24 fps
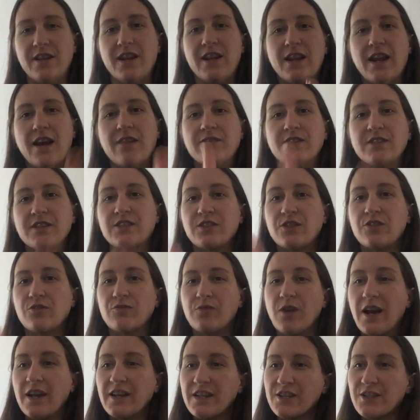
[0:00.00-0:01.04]
and I would just
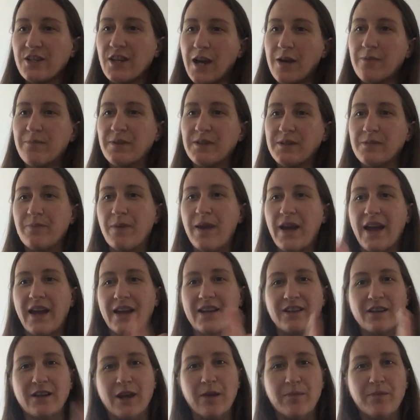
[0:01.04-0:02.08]
karate chop his
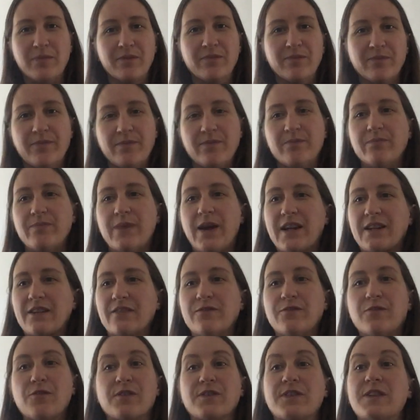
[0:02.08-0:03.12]
back up and back
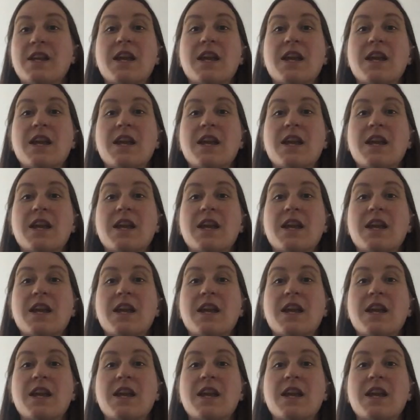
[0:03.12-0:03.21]
and forth,